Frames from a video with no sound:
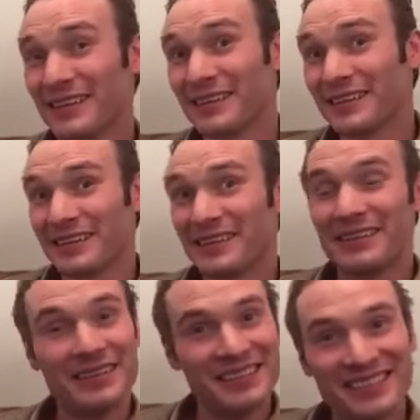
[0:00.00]
Uh,
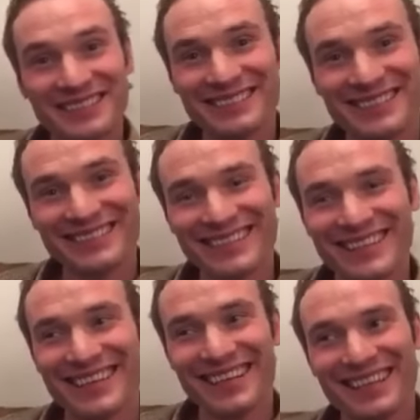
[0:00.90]
how did
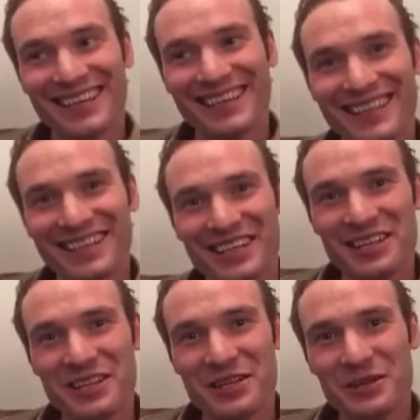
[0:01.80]
you
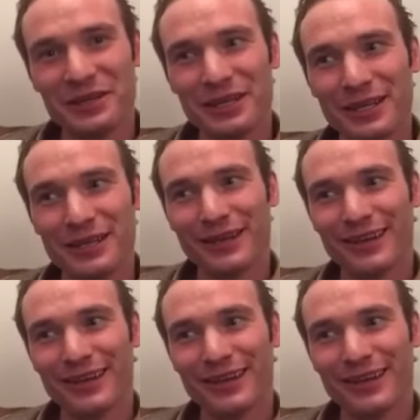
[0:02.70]
get involved